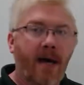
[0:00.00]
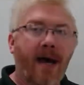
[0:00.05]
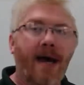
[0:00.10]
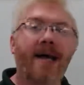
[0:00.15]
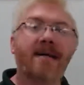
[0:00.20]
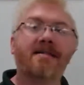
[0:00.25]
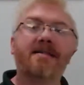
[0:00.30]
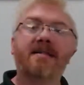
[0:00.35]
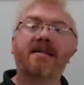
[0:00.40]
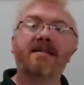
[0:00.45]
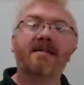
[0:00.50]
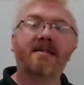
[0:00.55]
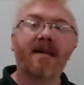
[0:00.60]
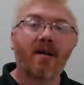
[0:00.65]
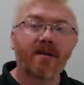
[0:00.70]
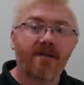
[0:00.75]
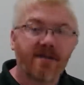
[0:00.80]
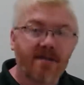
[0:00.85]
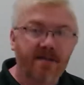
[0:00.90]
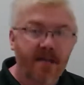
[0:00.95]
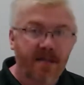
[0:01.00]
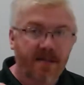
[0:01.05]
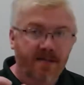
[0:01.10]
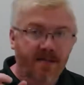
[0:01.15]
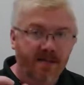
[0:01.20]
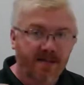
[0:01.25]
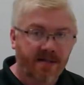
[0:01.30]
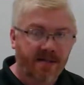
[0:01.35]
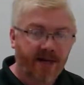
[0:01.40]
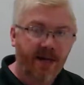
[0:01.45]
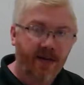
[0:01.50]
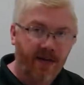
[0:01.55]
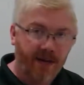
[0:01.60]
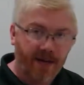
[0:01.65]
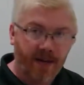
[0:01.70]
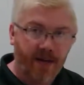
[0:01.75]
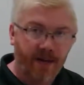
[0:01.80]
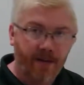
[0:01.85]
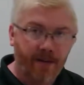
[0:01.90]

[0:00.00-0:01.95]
as the Celsius scale did.